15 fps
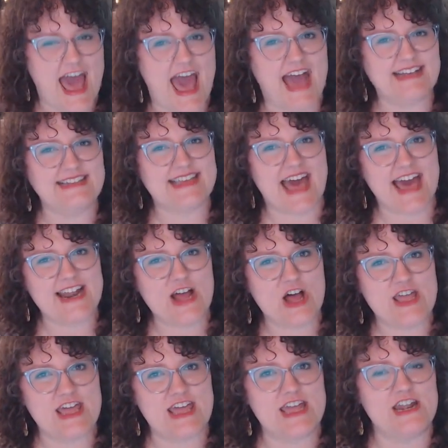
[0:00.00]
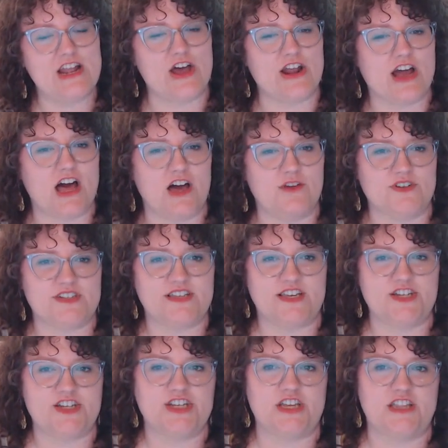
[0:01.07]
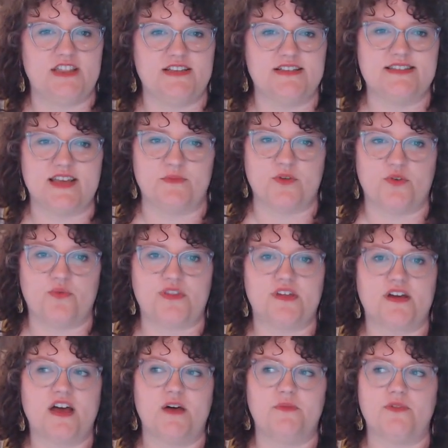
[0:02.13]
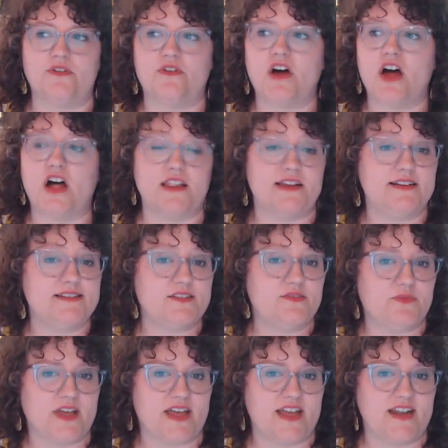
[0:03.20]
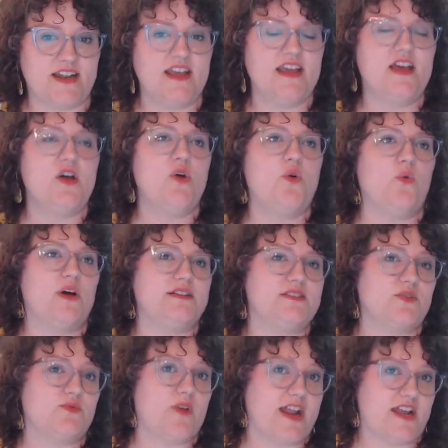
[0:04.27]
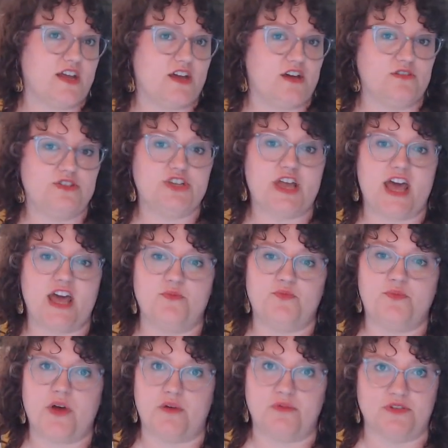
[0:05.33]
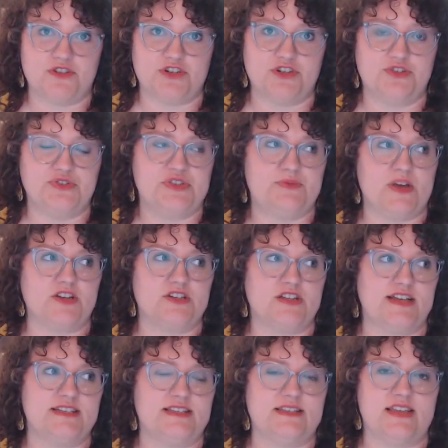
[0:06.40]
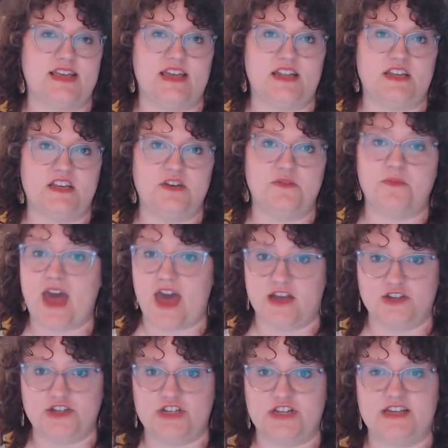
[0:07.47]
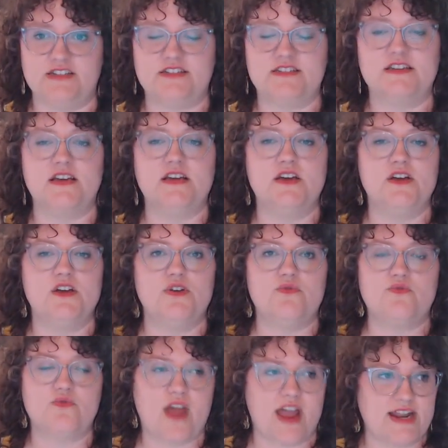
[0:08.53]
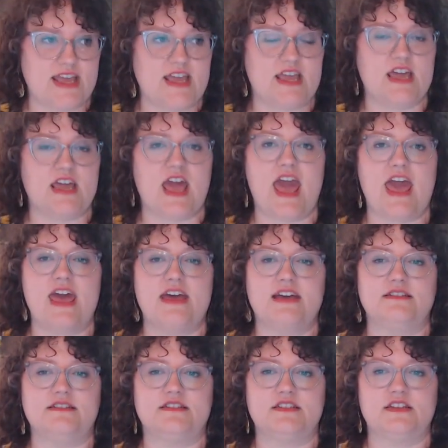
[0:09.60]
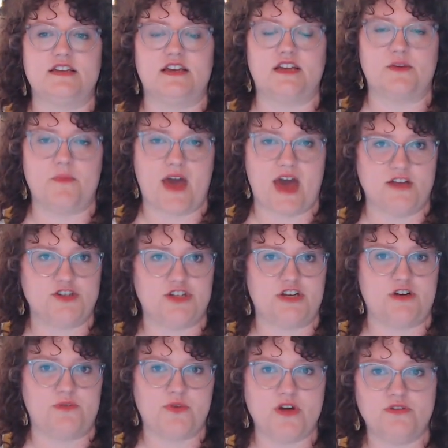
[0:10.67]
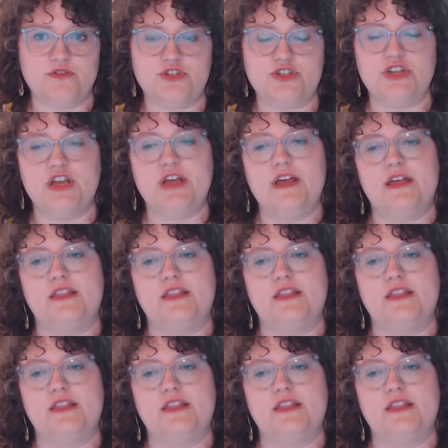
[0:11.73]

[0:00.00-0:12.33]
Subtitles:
I sat in on a conversation this summer with a couple of colleagues of mine. One's a writing coach and publisher who specializes in compassionate writing and a compassionate approach.